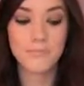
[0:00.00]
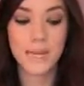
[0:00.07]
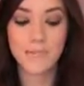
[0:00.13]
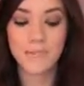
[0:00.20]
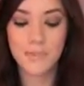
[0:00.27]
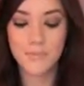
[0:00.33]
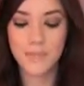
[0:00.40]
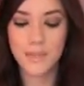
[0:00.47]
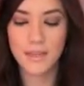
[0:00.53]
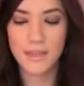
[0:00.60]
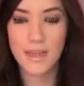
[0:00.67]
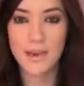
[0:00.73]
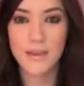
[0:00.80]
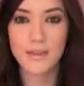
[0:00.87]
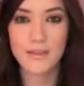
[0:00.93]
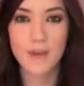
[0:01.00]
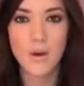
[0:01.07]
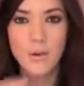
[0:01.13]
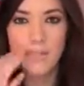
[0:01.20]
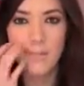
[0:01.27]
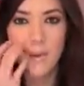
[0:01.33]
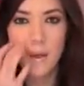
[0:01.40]
That's something that is
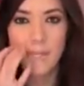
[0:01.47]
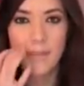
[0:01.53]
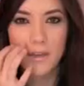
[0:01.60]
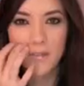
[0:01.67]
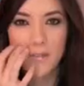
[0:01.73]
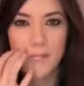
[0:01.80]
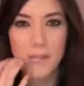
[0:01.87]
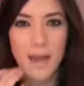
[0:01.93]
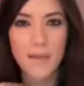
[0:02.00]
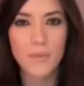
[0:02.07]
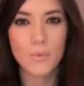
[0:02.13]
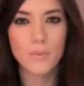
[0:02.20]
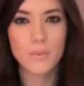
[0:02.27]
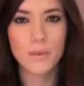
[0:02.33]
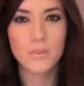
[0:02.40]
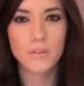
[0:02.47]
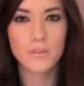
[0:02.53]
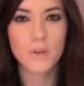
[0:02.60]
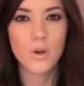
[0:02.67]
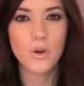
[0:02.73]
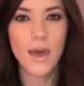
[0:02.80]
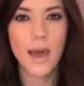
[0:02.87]
always a pet peeve of mine when people
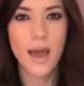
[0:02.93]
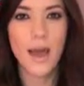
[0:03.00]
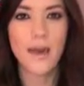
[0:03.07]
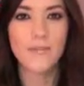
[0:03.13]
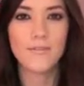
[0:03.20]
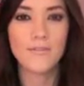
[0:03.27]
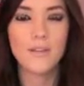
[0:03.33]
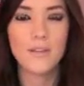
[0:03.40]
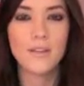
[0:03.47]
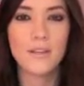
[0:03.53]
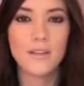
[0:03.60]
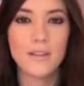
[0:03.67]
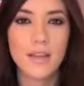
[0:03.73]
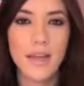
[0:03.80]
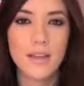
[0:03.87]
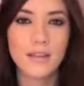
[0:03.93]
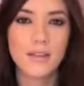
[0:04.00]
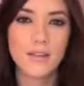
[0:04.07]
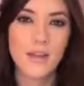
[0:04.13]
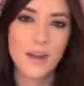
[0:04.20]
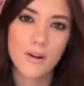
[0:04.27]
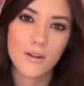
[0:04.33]
don't have,
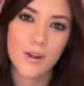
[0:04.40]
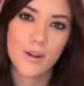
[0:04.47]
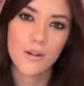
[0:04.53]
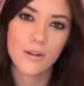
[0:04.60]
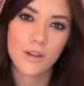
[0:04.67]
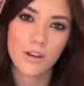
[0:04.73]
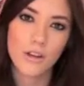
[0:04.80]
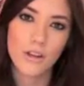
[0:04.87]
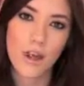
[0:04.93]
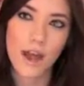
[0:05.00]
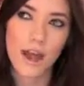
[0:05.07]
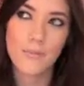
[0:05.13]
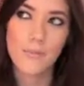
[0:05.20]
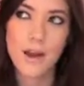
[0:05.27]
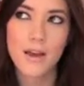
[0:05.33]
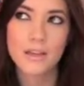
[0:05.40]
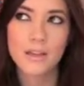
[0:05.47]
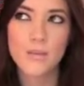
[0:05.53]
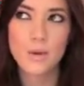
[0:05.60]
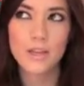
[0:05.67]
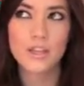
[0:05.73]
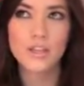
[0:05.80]
like, I don't know, good
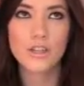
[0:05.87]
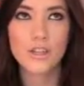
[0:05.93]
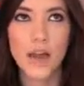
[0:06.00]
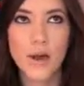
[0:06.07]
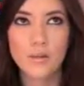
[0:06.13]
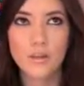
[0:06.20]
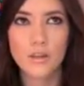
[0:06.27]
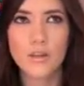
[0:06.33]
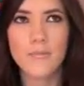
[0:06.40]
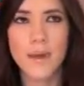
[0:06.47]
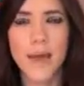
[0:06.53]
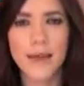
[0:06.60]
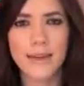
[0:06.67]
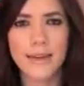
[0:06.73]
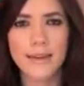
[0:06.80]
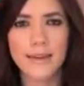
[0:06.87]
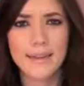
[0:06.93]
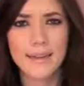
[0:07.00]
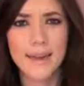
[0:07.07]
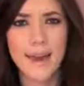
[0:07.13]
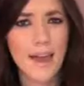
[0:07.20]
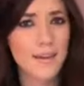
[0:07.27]
eyebrows, which now looking back on it,
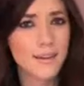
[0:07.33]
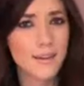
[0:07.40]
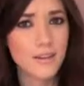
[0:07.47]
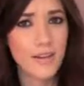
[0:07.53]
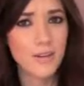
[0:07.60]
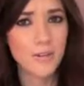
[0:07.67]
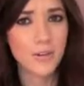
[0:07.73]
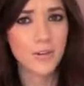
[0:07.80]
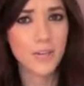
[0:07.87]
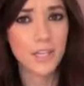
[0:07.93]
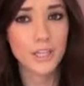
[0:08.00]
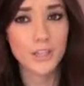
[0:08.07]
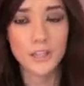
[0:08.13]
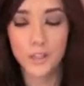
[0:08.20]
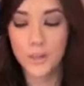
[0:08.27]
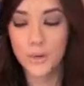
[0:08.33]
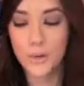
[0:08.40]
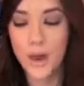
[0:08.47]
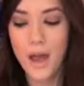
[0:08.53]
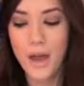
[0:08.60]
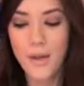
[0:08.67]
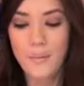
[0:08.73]
I never really
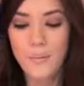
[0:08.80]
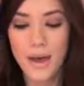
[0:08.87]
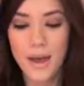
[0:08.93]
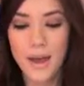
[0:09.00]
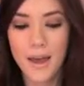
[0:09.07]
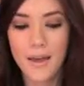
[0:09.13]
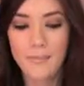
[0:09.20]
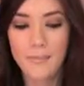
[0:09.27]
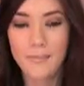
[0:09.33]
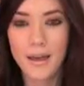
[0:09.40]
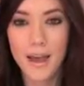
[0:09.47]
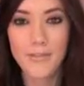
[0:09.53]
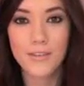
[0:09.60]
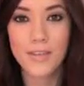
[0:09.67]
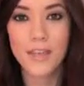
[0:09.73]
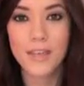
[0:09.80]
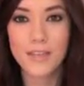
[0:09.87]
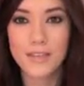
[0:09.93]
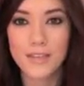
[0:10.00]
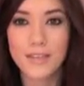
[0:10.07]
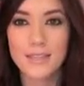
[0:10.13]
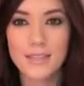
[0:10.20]
do. But I feel like
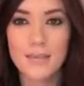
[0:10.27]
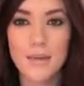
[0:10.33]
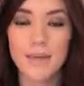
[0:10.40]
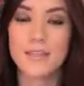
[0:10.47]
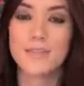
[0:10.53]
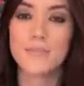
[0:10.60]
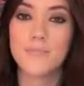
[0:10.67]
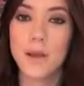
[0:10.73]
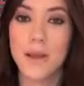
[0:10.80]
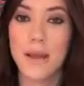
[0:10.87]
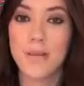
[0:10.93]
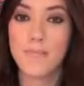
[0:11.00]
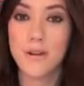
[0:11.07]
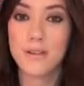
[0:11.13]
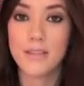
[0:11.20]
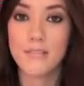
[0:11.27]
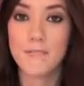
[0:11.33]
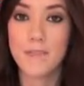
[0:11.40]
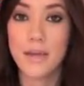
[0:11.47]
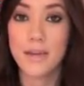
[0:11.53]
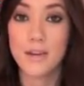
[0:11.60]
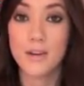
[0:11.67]
this is the best my eyebrows
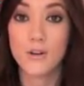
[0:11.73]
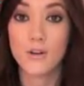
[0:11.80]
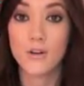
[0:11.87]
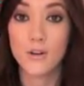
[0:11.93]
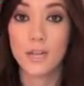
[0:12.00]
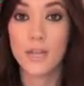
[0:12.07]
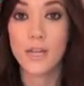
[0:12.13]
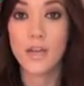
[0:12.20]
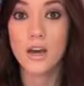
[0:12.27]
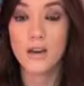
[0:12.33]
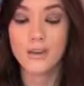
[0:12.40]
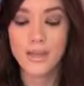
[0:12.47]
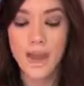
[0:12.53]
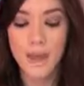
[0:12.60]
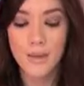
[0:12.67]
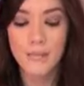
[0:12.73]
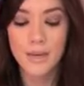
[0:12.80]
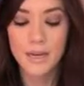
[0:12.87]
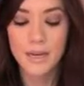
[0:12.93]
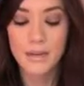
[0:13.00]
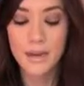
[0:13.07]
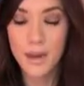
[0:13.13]
have been in a really long time.
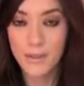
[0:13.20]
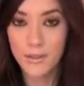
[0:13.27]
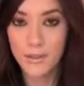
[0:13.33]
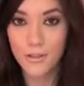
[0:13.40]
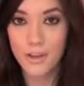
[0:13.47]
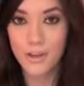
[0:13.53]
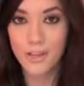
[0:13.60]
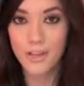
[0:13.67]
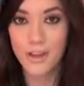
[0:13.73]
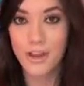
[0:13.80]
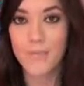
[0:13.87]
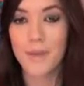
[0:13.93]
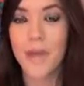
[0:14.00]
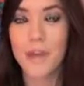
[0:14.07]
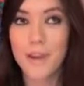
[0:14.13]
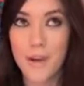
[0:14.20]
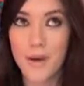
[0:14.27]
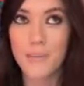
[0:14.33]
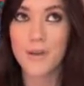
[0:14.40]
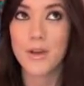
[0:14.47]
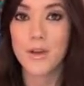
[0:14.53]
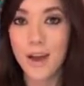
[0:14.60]
And another thing he taught me, I know
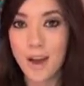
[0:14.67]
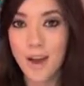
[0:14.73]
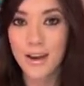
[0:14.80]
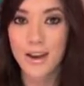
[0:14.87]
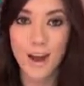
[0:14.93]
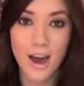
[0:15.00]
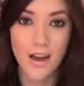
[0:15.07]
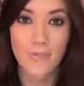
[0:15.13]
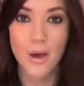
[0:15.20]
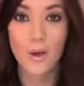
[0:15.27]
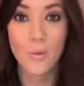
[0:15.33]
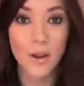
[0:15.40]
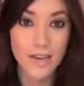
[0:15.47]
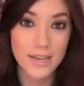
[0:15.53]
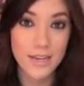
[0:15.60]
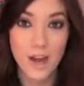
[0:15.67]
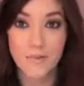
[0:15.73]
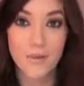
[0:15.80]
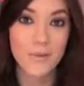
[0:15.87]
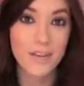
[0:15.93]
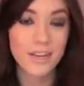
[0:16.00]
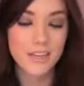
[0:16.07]
I'm going on and on about what he taught
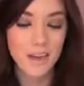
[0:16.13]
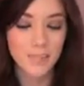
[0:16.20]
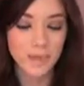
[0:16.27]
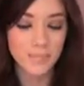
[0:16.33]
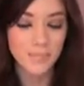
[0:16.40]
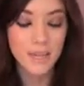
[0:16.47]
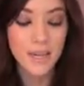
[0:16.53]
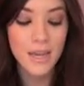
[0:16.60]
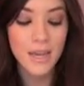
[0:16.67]
me.